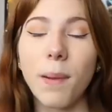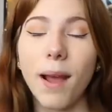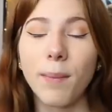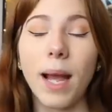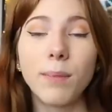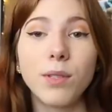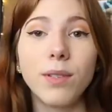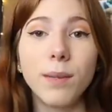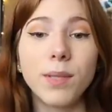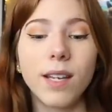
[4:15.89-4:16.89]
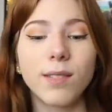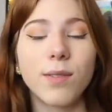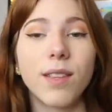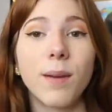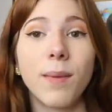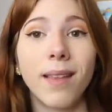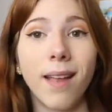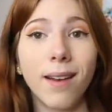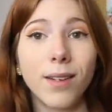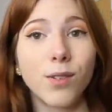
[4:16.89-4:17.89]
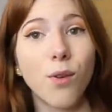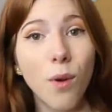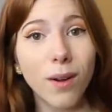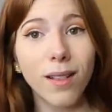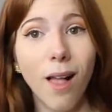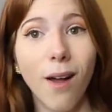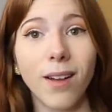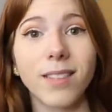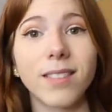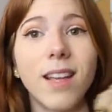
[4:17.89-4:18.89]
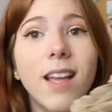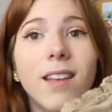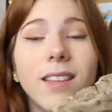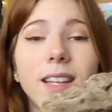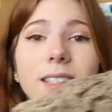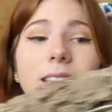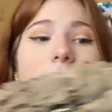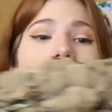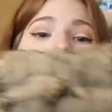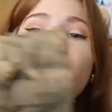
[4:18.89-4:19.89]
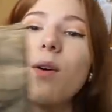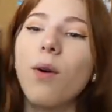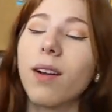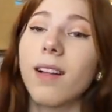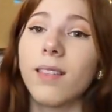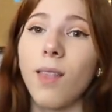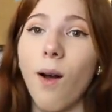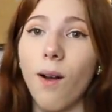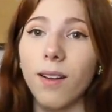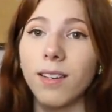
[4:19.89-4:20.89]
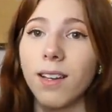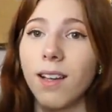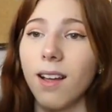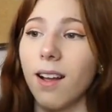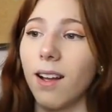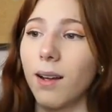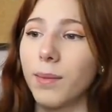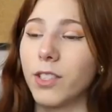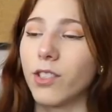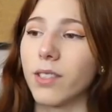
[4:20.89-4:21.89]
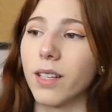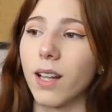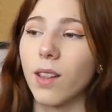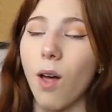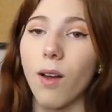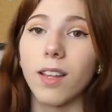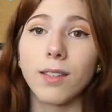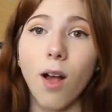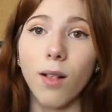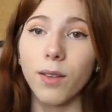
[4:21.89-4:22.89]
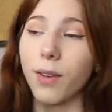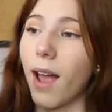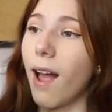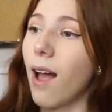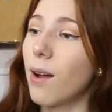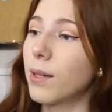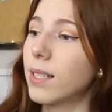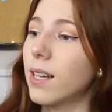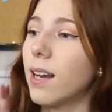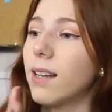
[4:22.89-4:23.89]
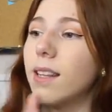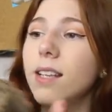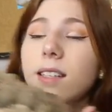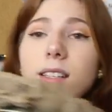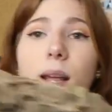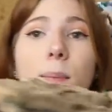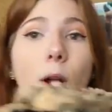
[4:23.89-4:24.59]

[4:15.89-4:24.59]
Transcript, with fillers: but I'm absolutely obsessed with them, and that is cork logs. This is a cork log. Um, it's just like a log that's hollowed out, and this is a